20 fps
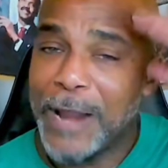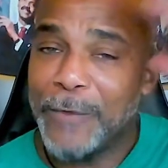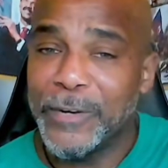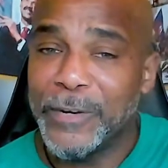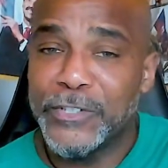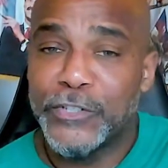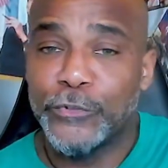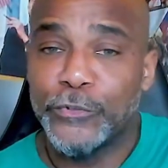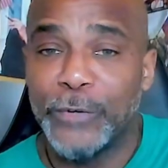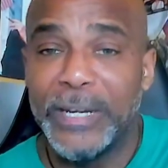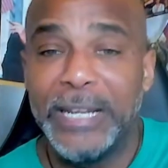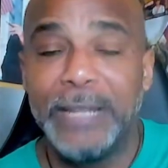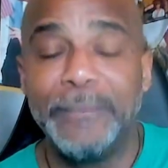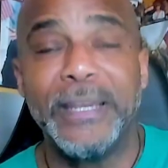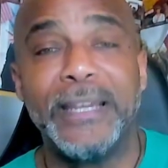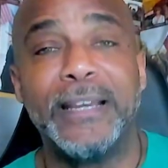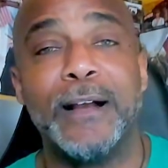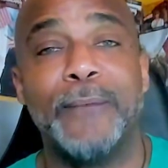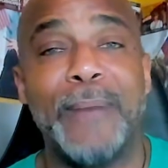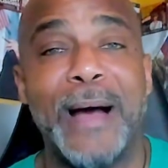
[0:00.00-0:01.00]
We're
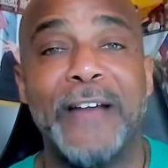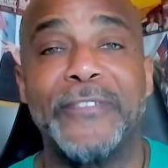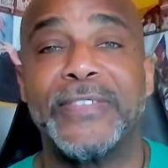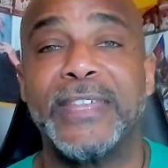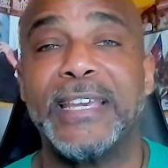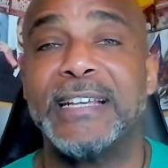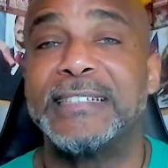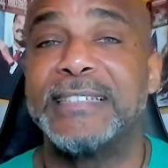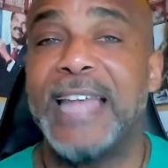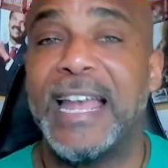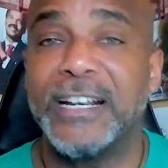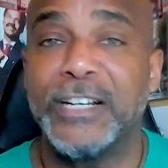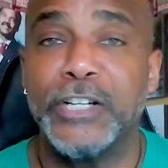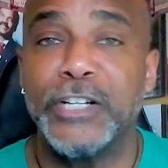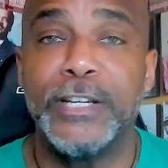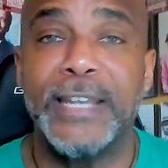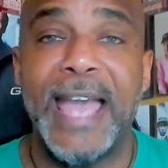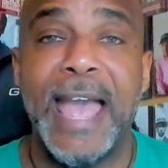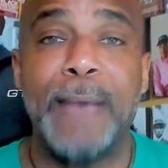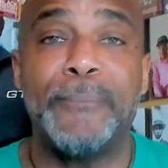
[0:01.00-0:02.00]
dreaming about things that
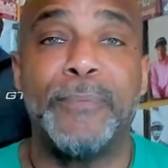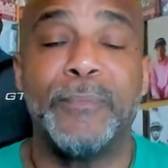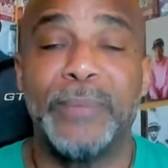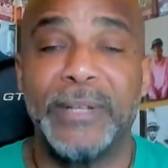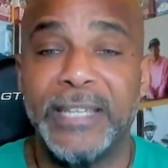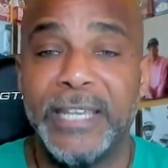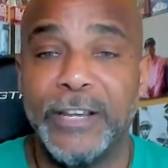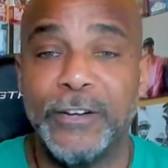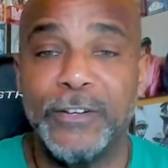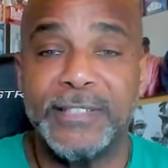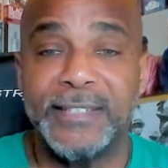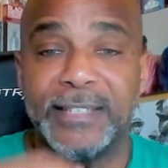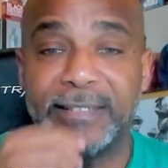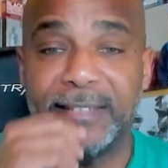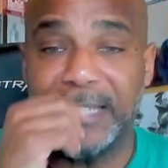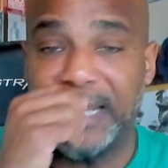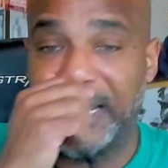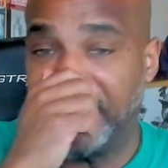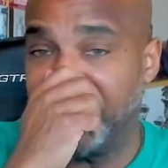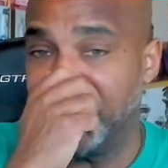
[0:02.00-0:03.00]
could happen. But here's the
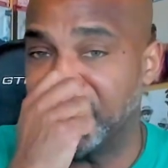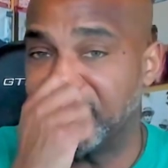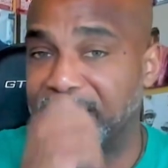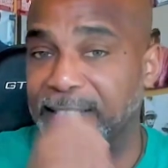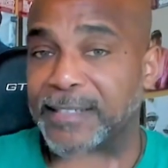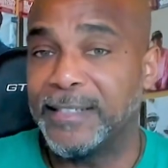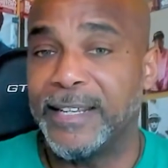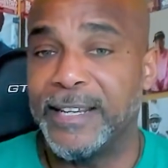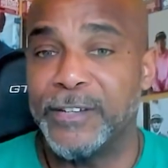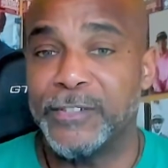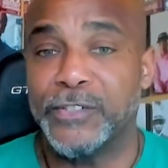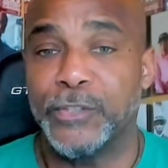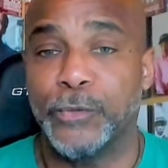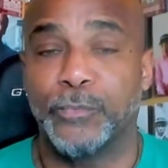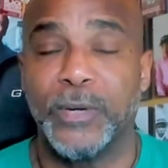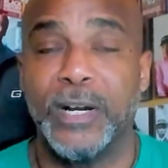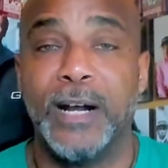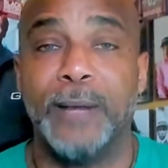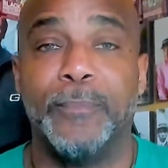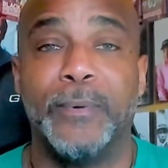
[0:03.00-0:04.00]
thing. Here's the
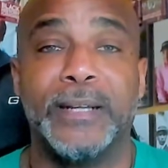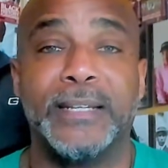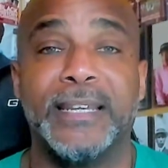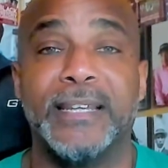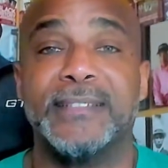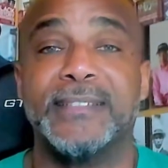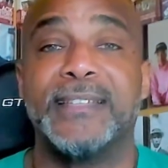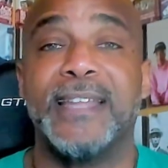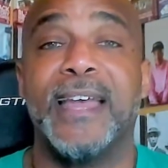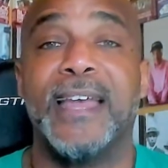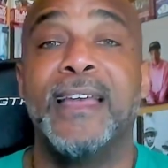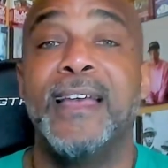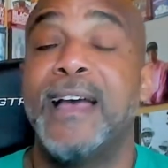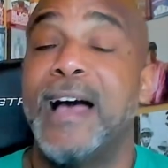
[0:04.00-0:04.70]
rub against that.